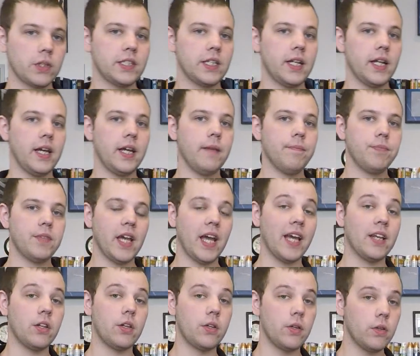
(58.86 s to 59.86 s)
today,
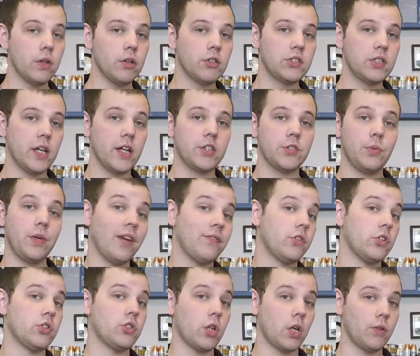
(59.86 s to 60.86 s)
and to do those tests we have
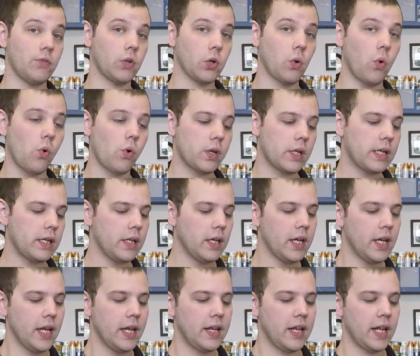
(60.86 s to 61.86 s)
to start a recording.
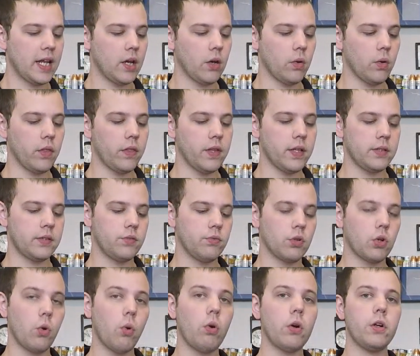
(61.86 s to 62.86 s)
Now this
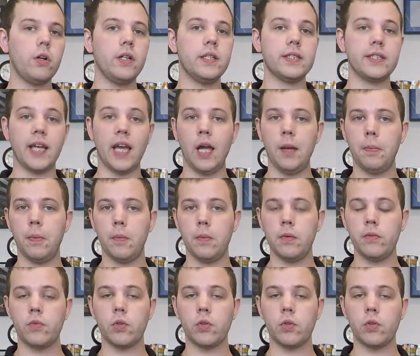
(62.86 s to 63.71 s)
recorder is capable of